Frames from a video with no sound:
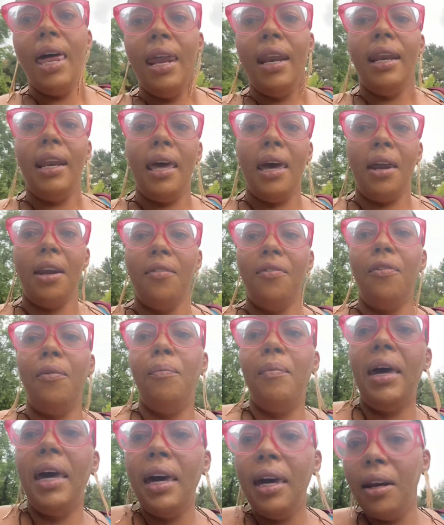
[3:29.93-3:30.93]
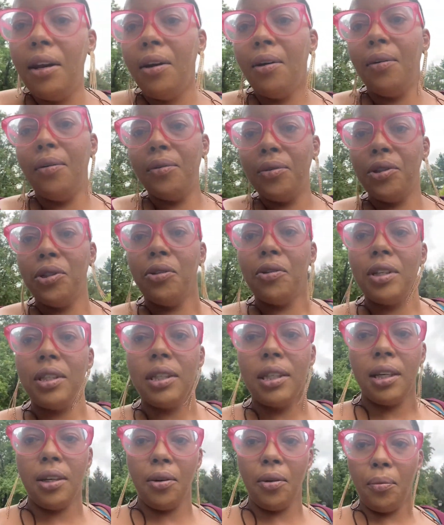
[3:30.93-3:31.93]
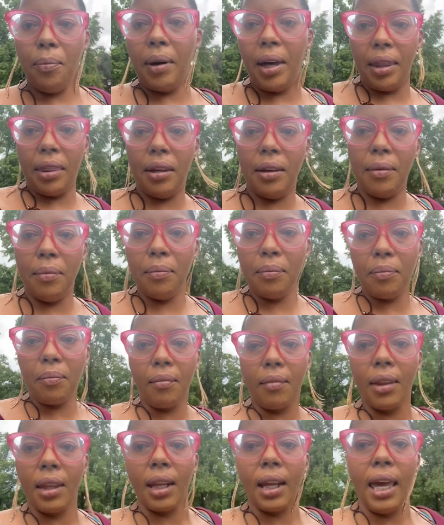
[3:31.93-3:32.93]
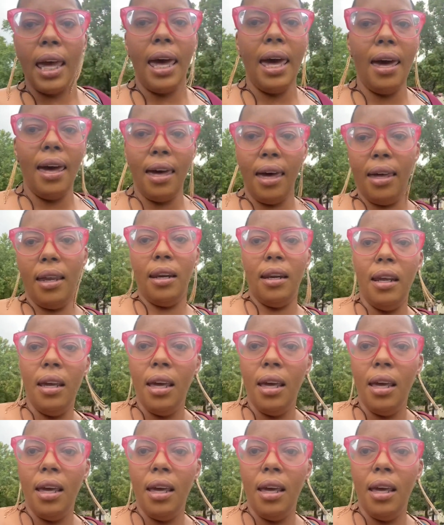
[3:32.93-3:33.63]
Now, if a man knows you're a single mother and